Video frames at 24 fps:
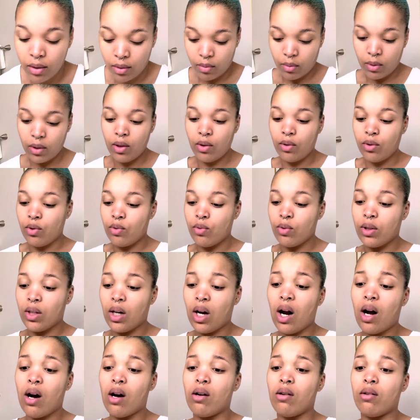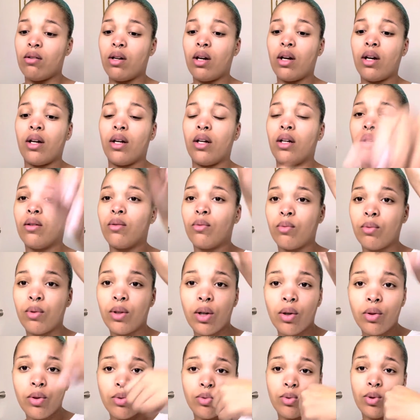We're gonna use it all, okay? We're
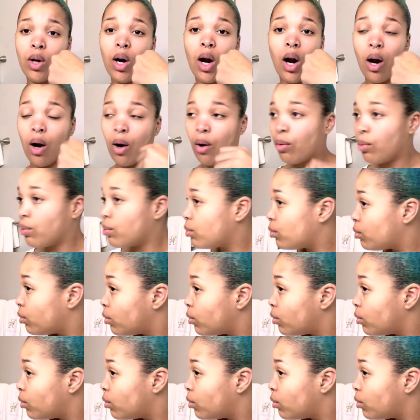gonna use it all.